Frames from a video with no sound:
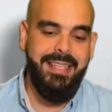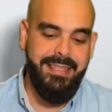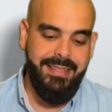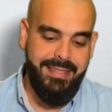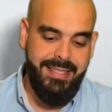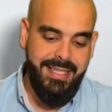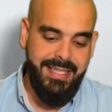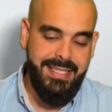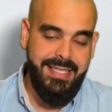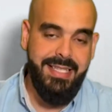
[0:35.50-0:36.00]

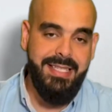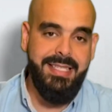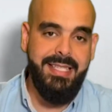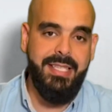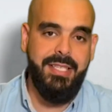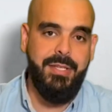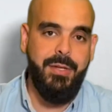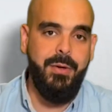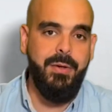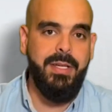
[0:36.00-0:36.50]
This is the
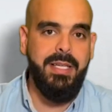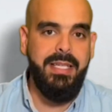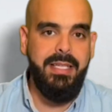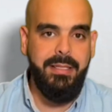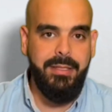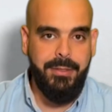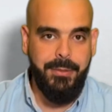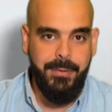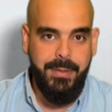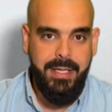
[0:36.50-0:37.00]

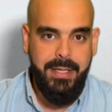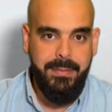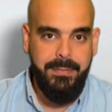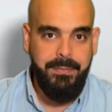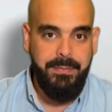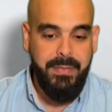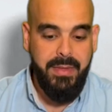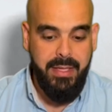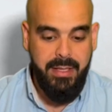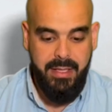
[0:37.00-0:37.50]
SoClean 3.
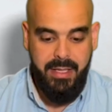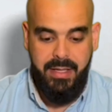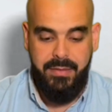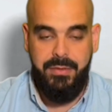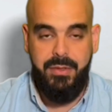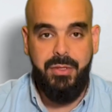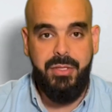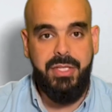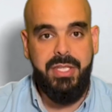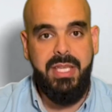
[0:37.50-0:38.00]
If
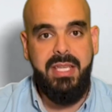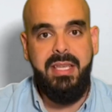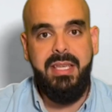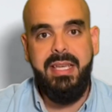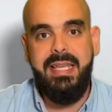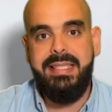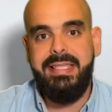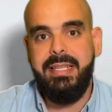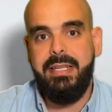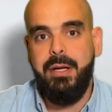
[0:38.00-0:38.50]
you see,
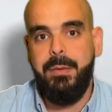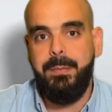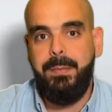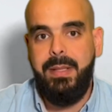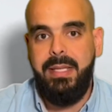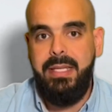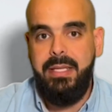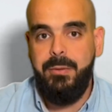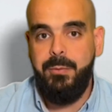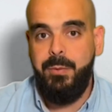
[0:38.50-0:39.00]
it's a
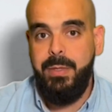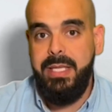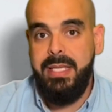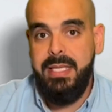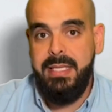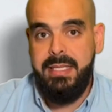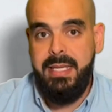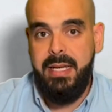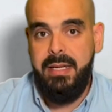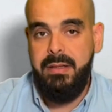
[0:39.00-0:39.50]
complete
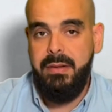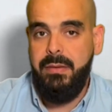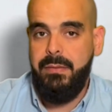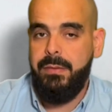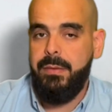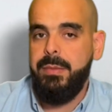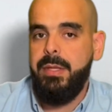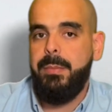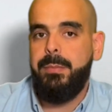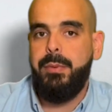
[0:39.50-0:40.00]
redesign
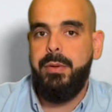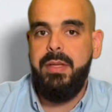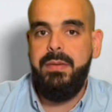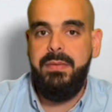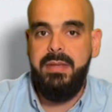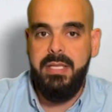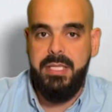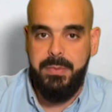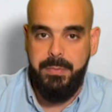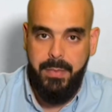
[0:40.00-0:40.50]
from the
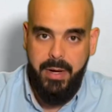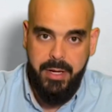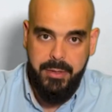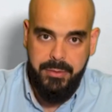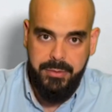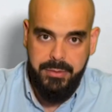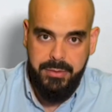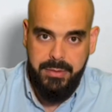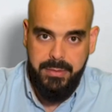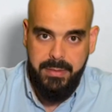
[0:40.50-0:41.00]
previous
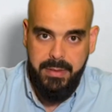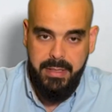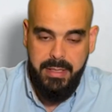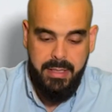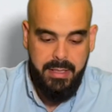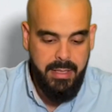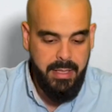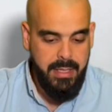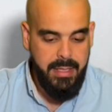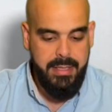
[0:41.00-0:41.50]
models.
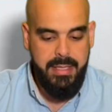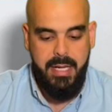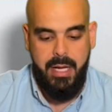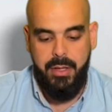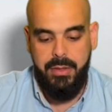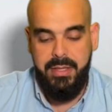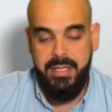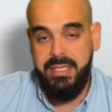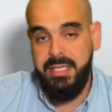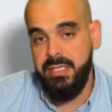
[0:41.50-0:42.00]
Now,
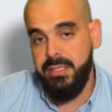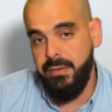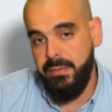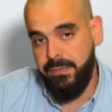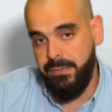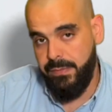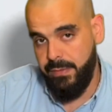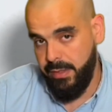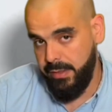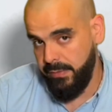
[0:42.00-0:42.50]
this is the
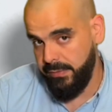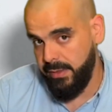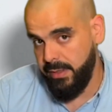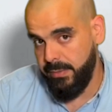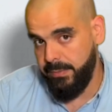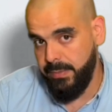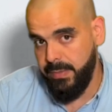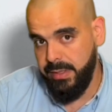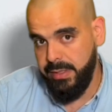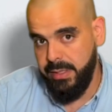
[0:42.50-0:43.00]
front of
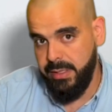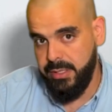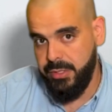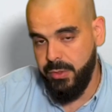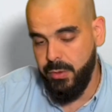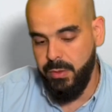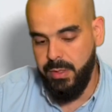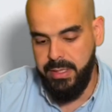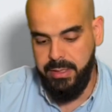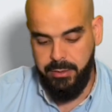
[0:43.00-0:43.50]
the
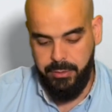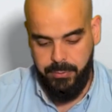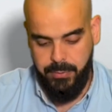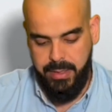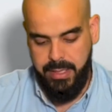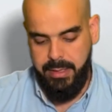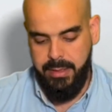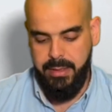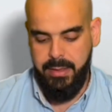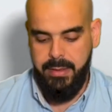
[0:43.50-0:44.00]
SoClean 3.